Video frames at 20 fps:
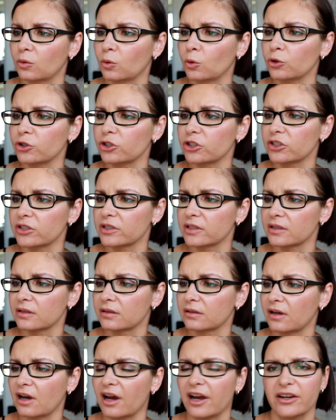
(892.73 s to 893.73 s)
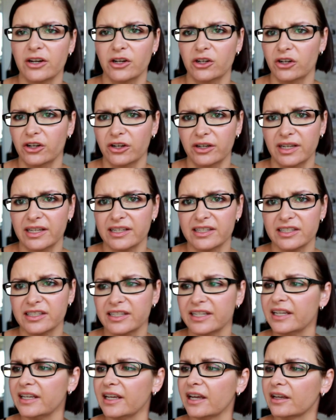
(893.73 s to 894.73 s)
Orches, I don't know, it's
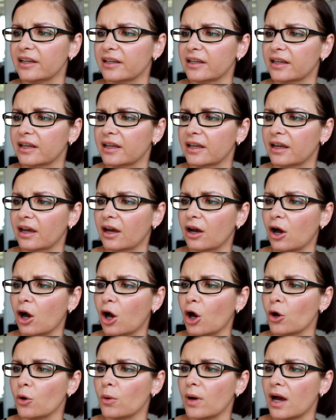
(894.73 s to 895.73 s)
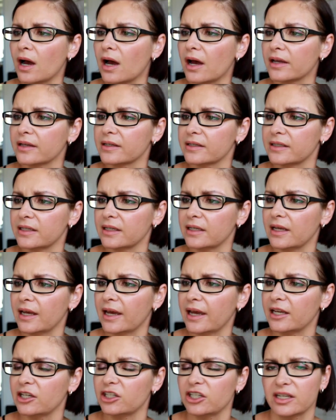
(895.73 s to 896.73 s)

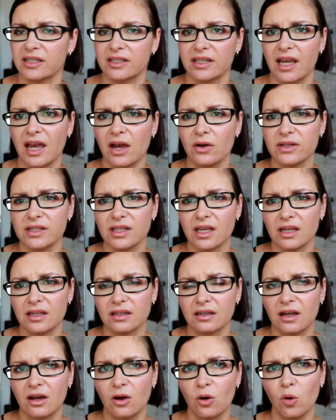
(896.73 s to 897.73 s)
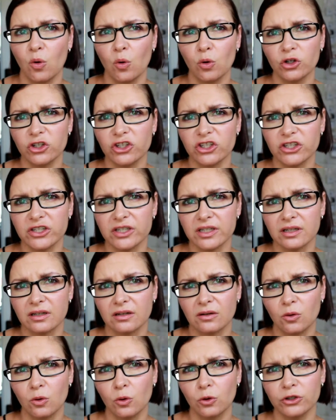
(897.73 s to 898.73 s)
Orchs. How is that?
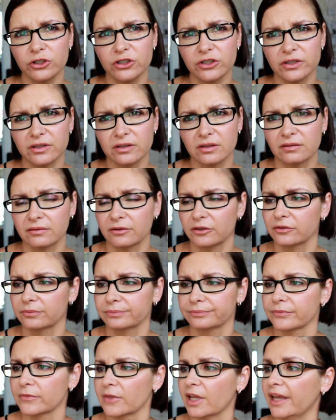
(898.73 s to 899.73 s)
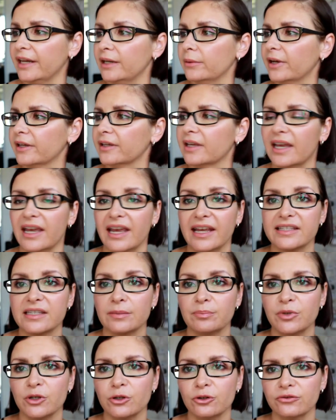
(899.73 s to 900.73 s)
Orches? Anyway, it's a
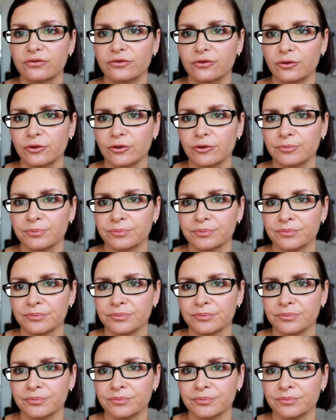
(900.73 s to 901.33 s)
beautiful